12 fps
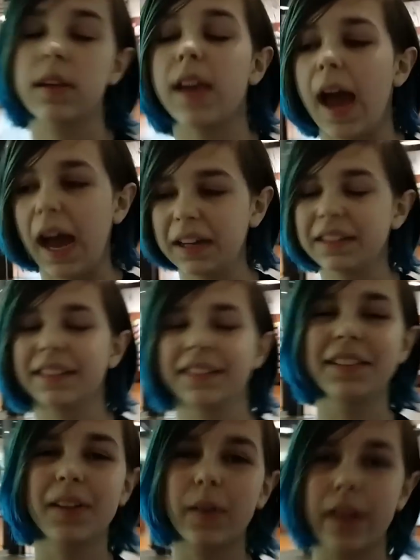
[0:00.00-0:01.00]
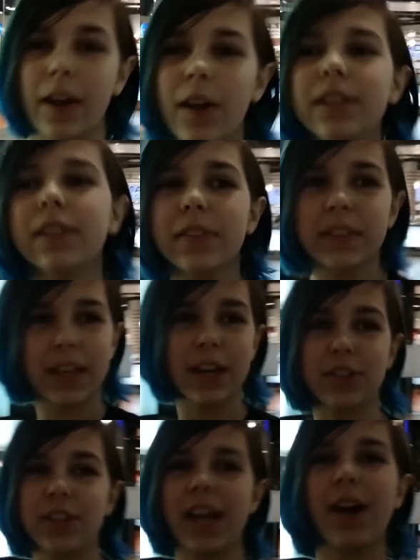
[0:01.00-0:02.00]
Yeah, he'll get all of his
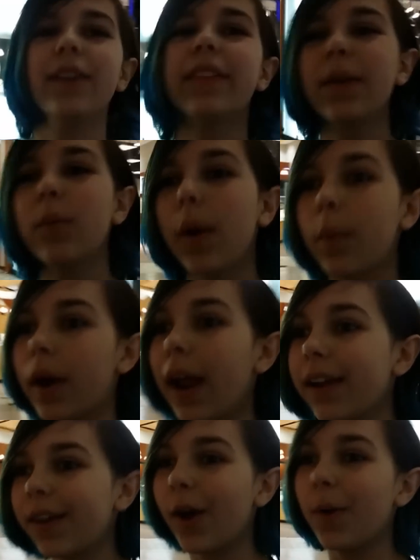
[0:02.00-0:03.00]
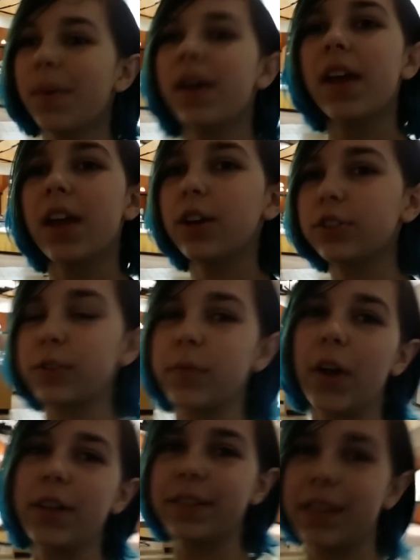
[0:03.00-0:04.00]
energy out, and then when we're heading home, he'll just
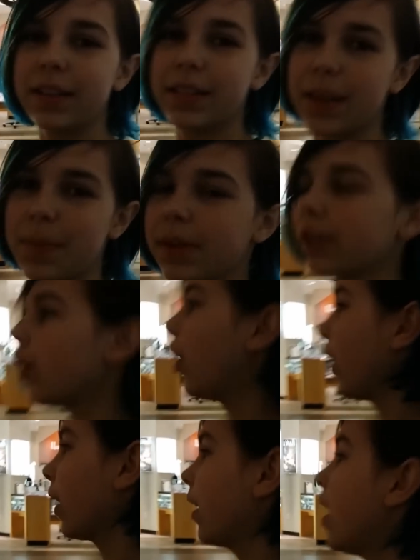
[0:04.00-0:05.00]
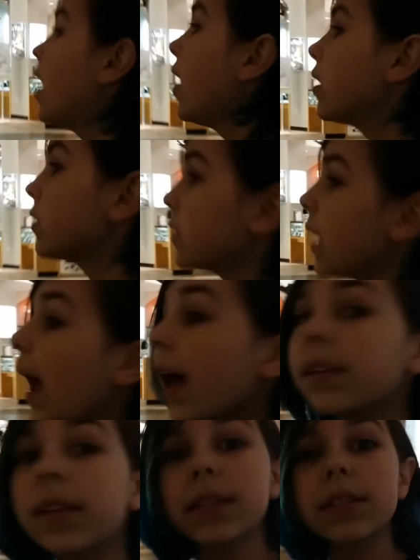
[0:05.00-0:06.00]
fall asleep in the car. So yeah,
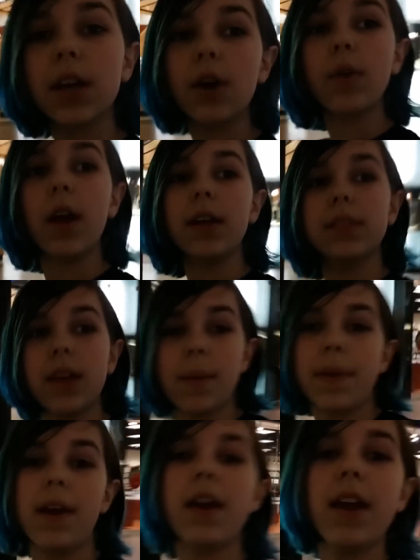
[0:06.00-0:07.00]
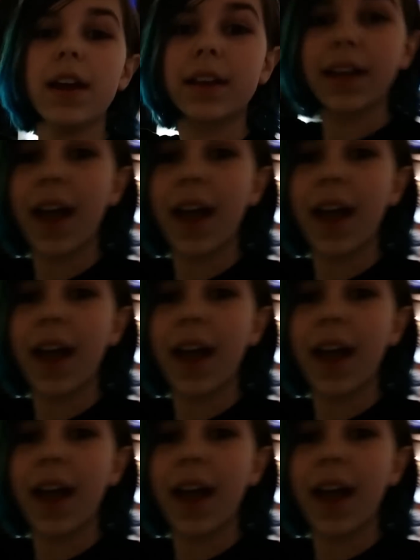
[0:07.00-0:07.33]
let's go to Hot Topic.